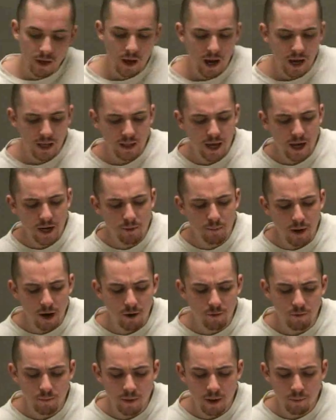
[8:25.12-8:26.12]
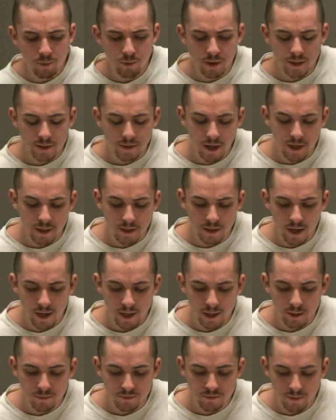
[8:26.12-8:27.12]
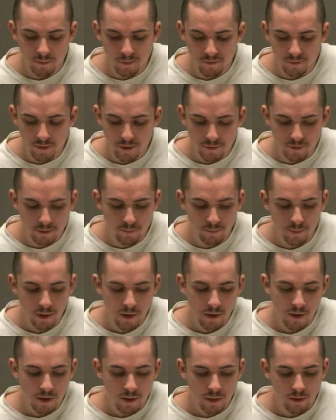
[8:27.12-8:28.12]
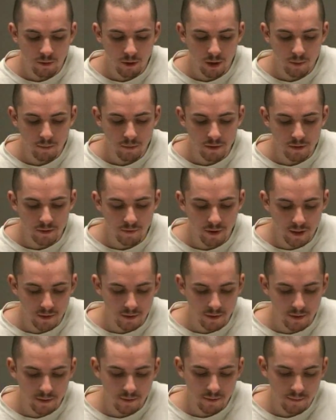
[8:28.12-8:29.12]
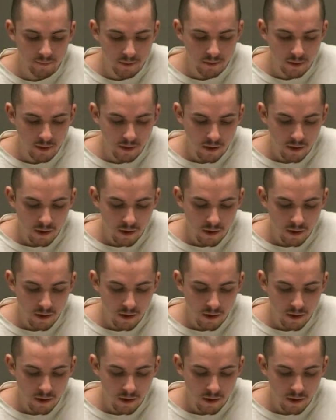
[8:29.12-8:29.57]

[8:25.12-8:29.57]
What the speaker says: I lied about remembering taking items from the victim, though I believe I did.